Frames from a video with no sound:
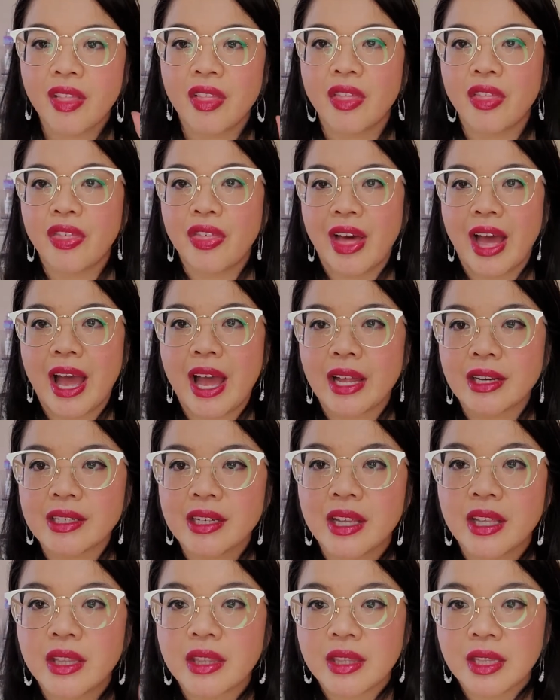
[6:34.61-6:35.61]
that
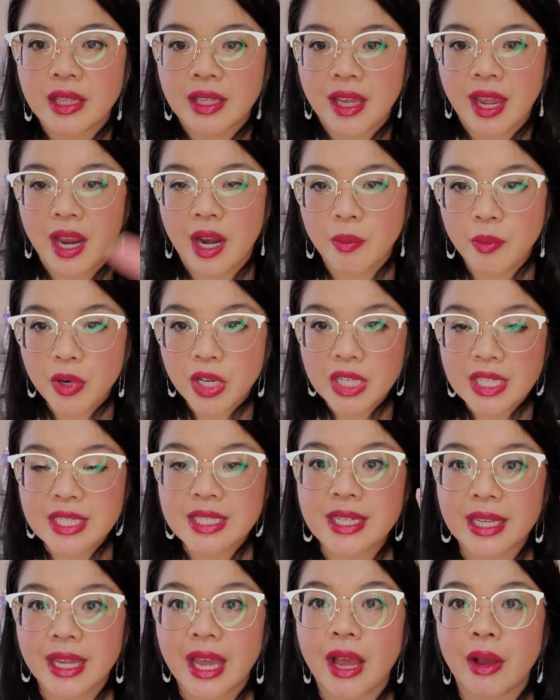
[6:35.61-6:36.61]
the camera can
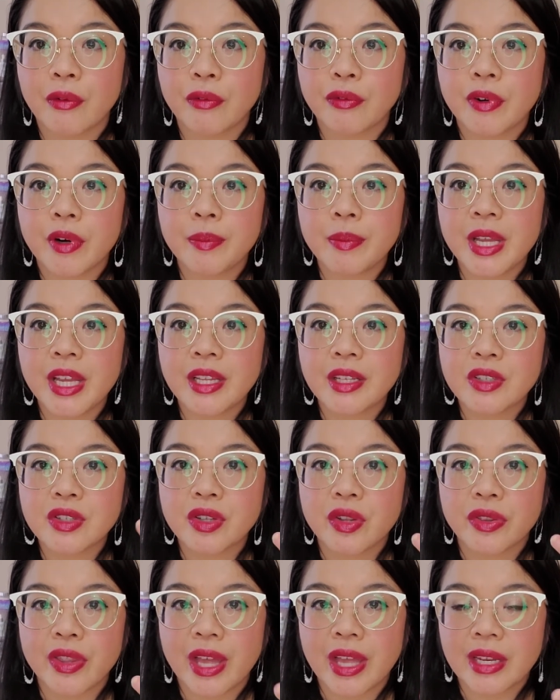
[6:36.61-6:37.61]
stick out from it
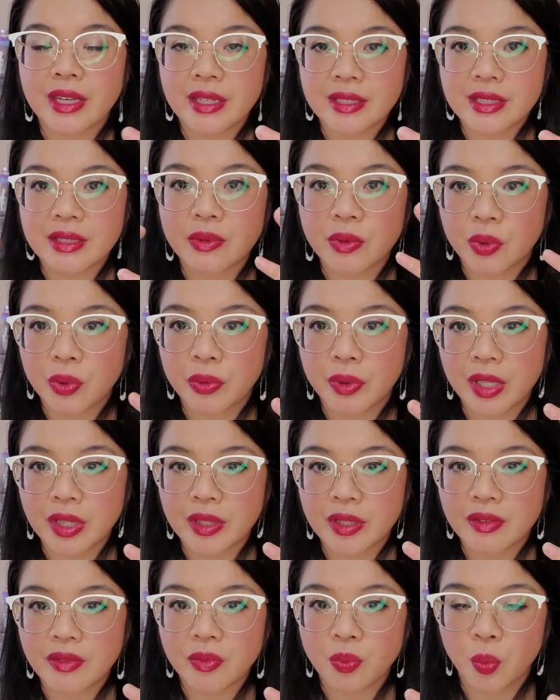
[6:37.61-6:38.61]
so that it doesn't create
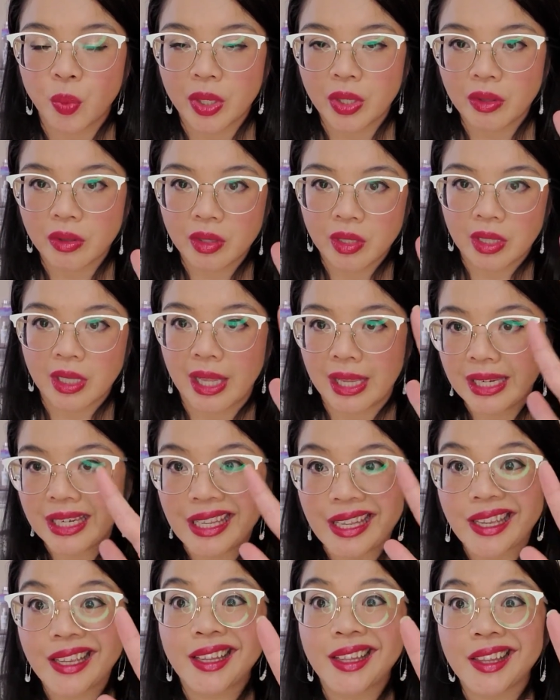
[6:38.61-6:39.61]
this weird
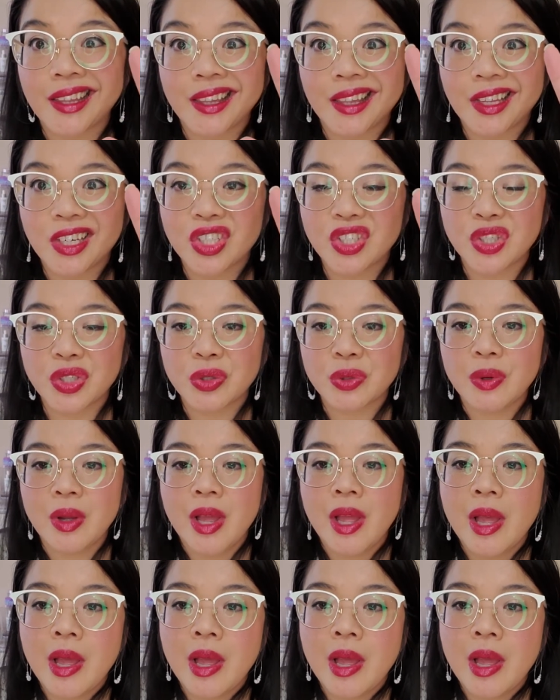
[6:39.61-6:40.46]
lighting issue.